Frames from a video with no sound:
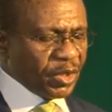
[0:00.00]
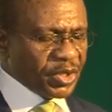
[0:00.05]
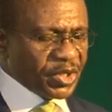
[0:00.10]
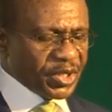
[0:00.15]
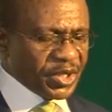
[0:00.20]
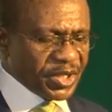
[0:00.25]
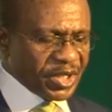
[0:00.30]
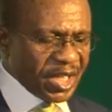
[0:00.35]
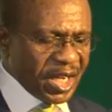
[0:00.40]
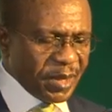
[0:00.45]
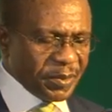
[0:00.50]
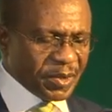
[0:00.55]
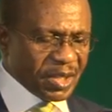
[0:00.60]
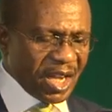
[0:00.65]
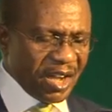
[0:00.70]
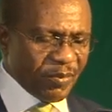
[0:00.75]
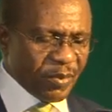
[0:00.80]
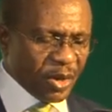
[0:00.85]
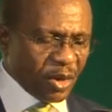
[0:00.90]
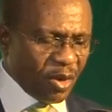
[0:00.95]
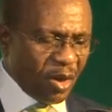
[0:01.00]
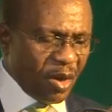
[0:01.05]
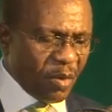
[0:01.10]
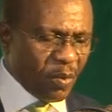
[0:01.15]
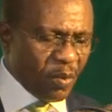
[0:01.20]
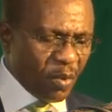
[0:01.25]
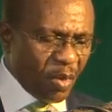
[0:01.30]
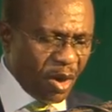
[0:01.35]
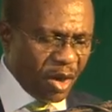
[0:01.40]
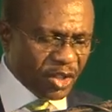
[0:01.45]
systems have become
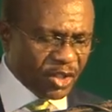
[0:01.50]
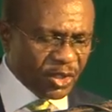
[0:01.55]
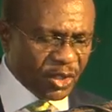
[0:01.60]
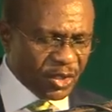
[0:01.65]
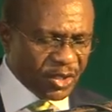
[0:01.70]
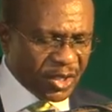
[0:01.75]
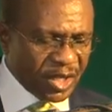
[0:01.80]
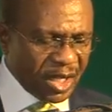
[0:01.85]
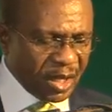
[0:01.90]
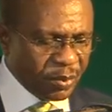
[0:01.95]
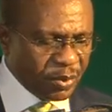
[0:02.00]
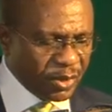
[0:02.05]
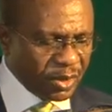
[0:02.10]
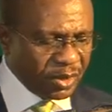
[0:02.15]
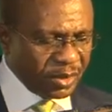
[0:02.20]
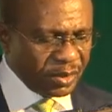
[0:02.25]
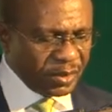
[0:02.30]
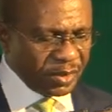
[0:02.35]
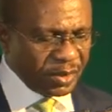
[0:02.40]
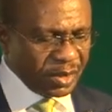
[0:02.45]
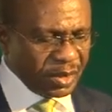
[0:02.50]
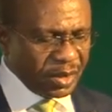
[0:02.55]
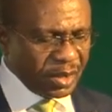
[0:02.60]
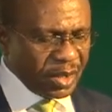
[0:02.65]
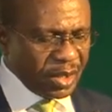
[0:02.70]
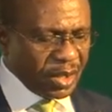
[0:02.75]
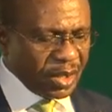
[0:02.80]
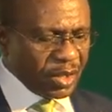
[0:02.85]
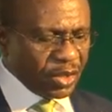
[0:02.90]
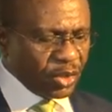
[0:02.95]
more sustainable
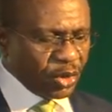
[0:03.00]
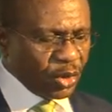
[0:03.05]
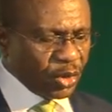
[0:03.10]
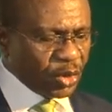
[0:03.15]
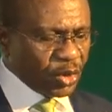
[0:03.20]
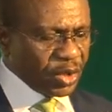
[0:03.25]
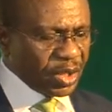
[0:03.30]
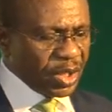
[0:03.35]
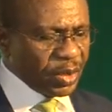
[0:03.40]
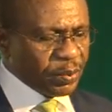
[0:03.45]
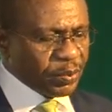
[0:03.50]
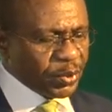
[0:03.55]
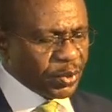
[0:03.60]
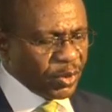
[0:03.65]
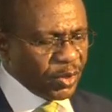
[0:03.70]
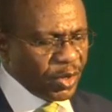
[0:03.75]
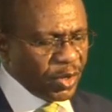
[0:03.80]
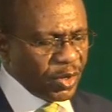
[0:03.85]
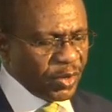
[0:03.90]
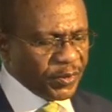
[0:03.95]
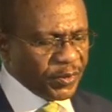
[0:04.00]
due to the improved